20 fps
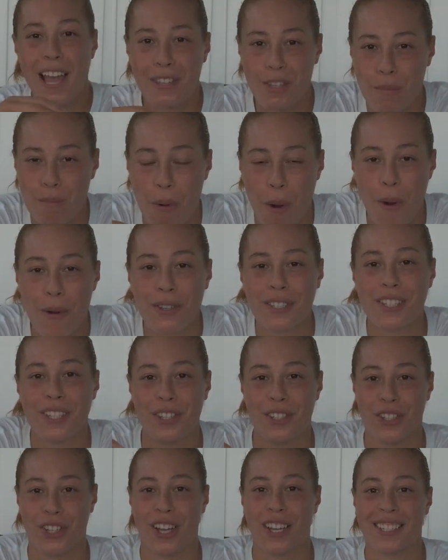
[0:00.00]
As opposed
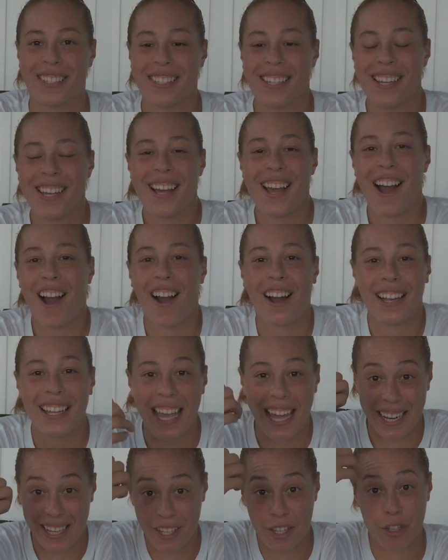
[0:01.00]
to just uh,
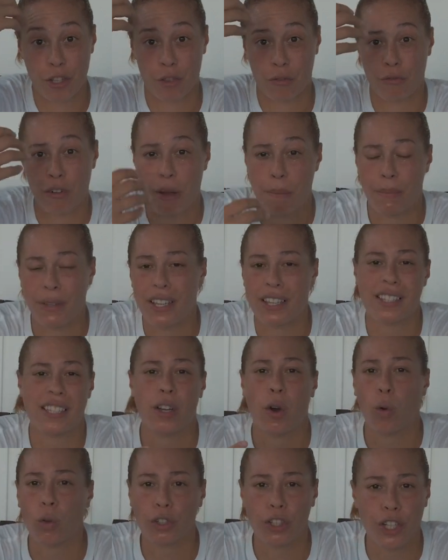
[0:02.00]
getting to the rim, because
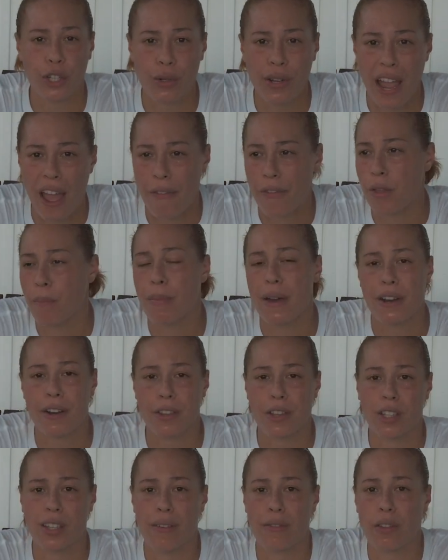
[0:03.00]
the older you get, the
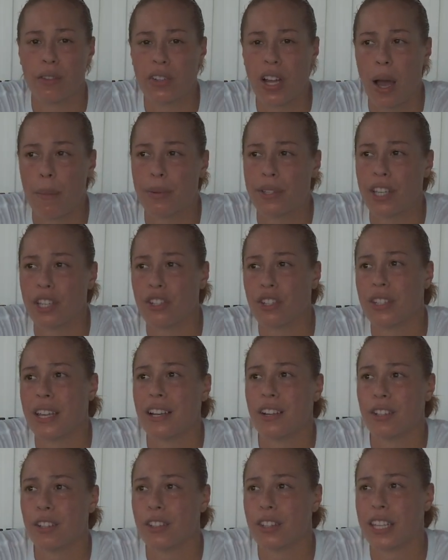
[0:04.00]
better the level of competition
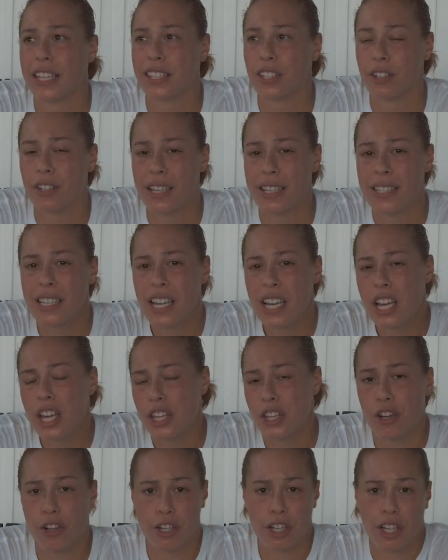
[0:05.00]
that are, that there is.
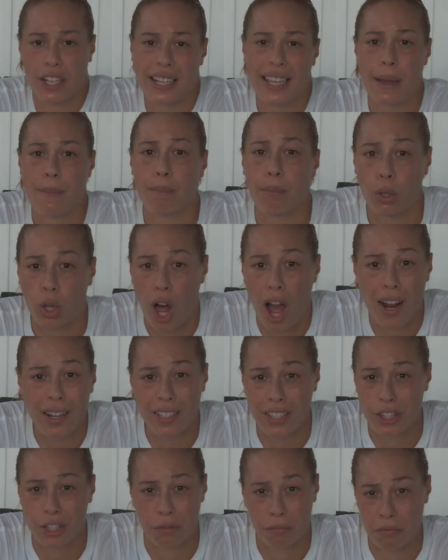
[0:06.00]
You're gonna get
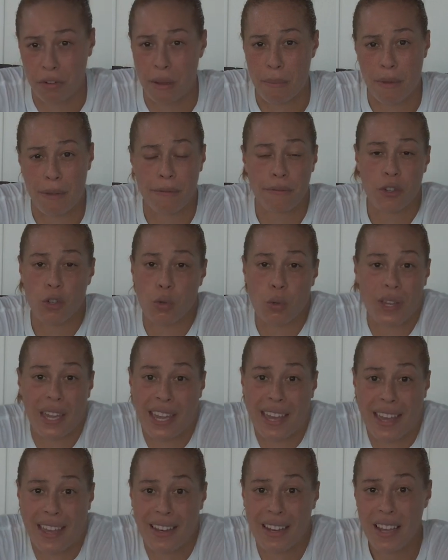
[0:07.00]
blocked at the rim if you
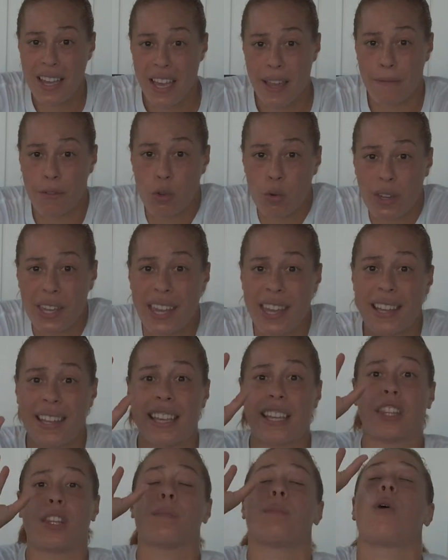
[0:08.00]
can't if you
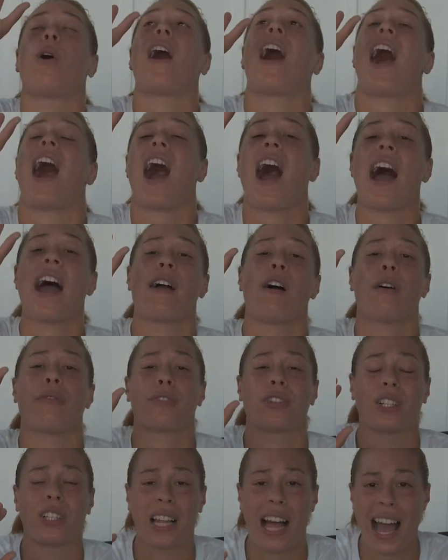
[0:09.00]
can't get the ball high
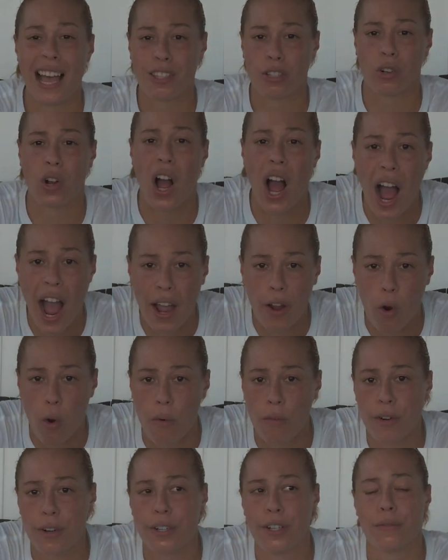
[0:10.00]
off the glass or high
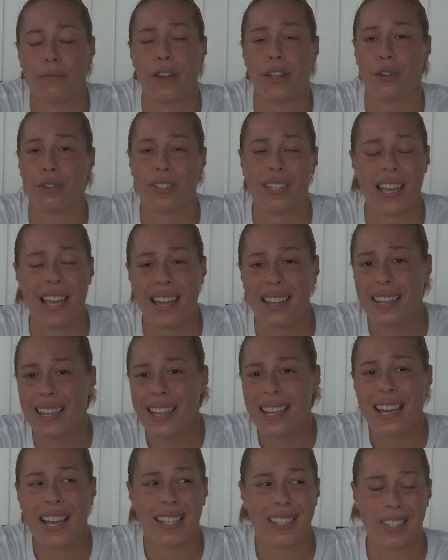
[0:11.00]
over a defender's hand.
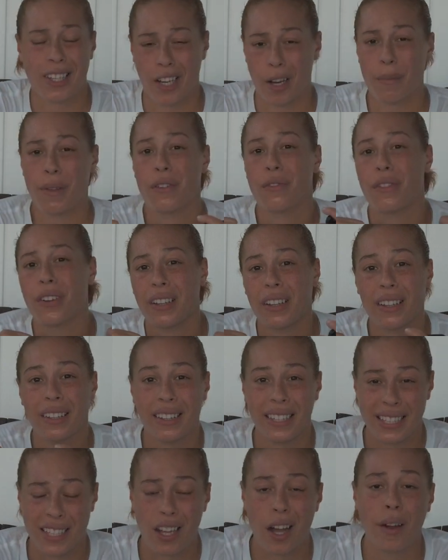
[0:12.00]
It's gonna be
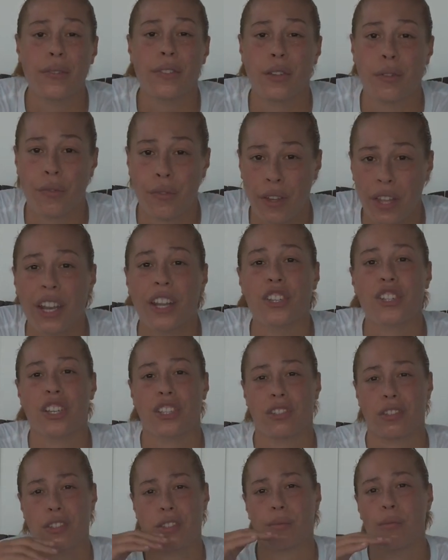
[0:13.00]
really tough to finish
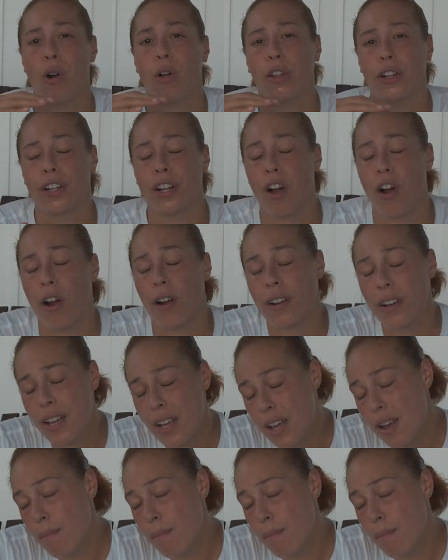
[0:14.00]
as a smaller guard.